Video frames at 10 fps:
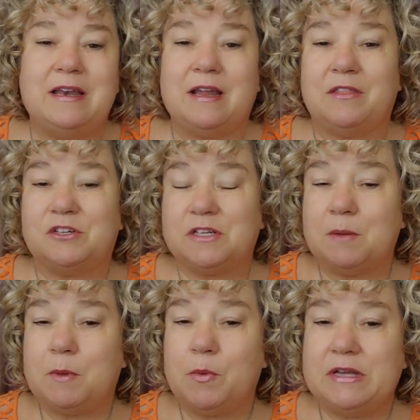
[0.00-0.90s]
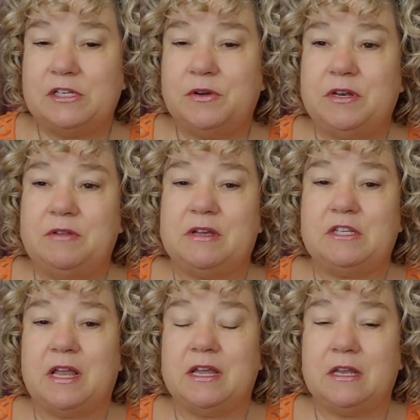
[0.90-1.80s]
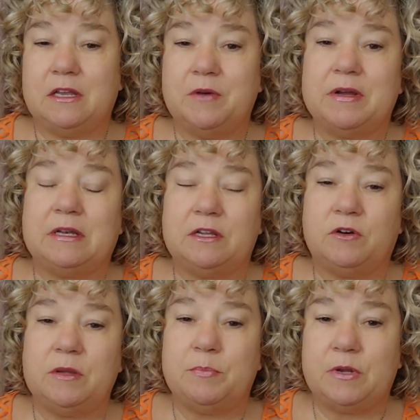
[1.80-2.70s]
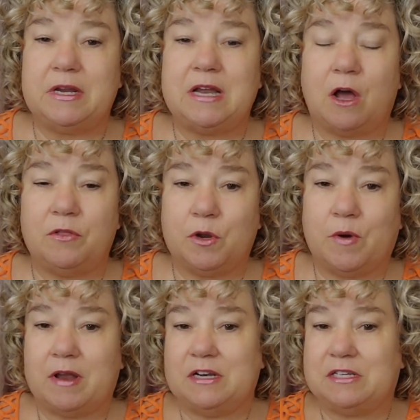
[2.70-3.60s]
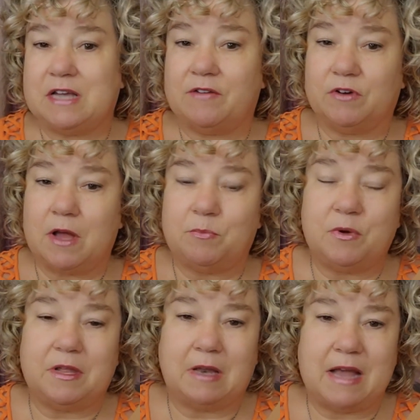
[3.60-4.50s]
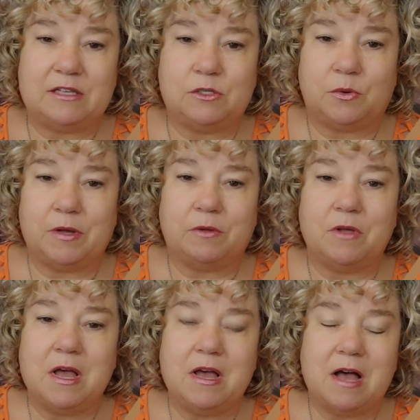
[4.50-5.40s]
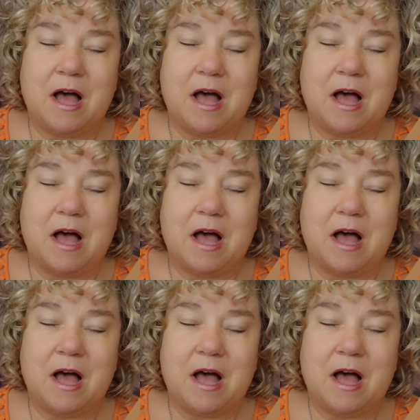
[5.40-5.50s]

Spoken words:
Now, there's a couple of ways you can do this. Like, you can literally put it on the ground and just cover it up with a light soil